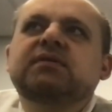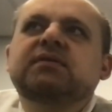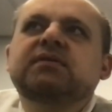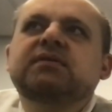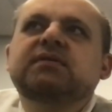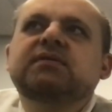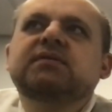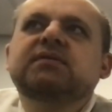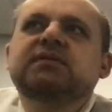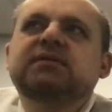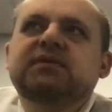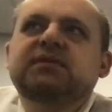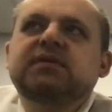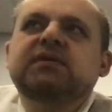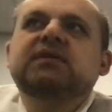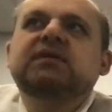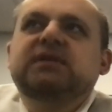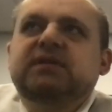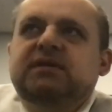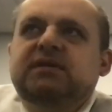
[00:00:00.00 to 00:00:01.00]
have to be within
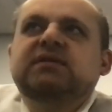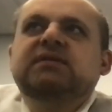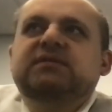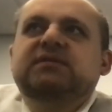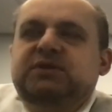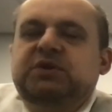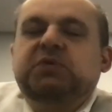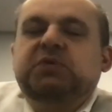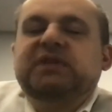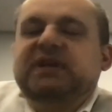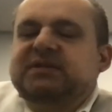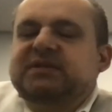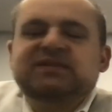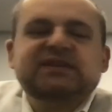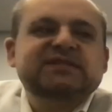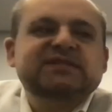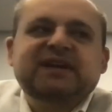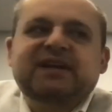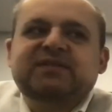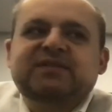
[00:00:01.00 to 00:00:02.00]
a certain. No,
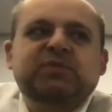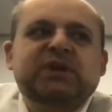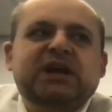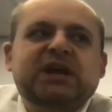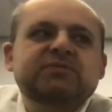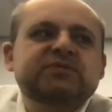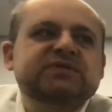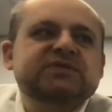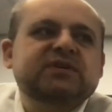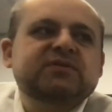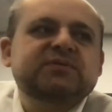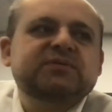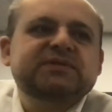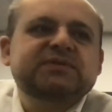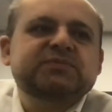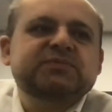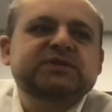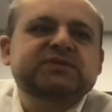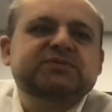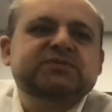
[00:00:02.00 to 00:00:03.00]
that's exactly what I was
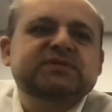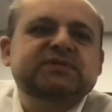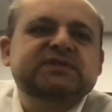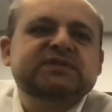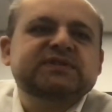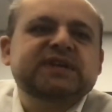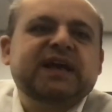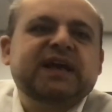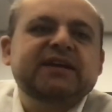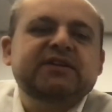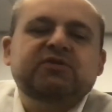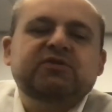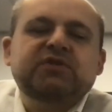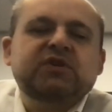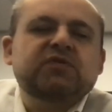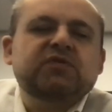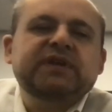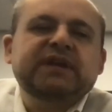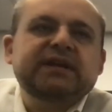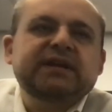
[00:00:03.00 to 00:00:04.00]
going, was going to say. I
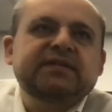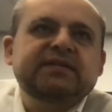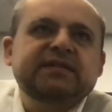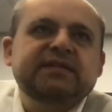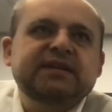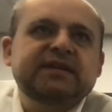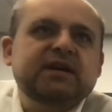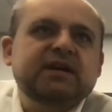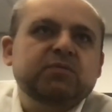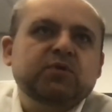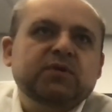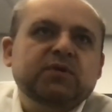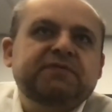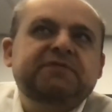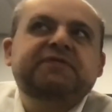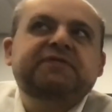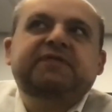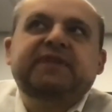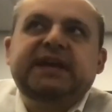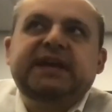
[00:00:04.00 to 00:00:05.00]
don't know the, the number of